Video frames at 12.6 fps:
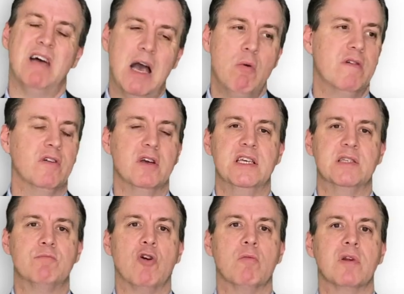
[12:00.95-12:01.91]
however,
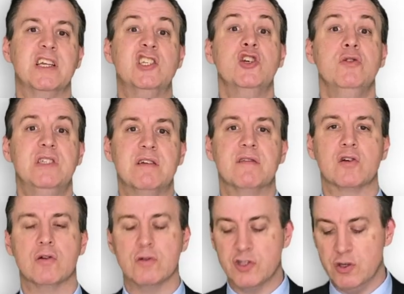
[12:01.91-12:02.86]
is probably too
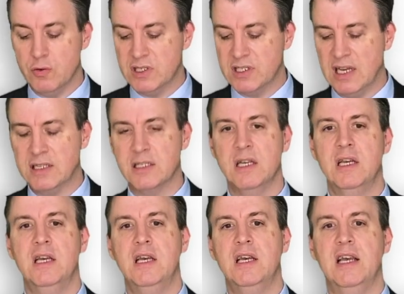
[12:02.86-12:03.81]
difficult to assess
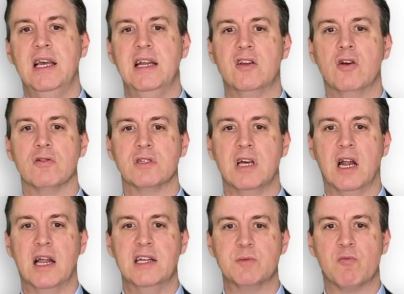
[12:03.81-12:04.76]
in
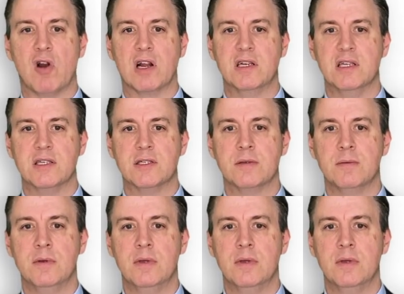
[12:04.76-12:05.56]
contact lens practice.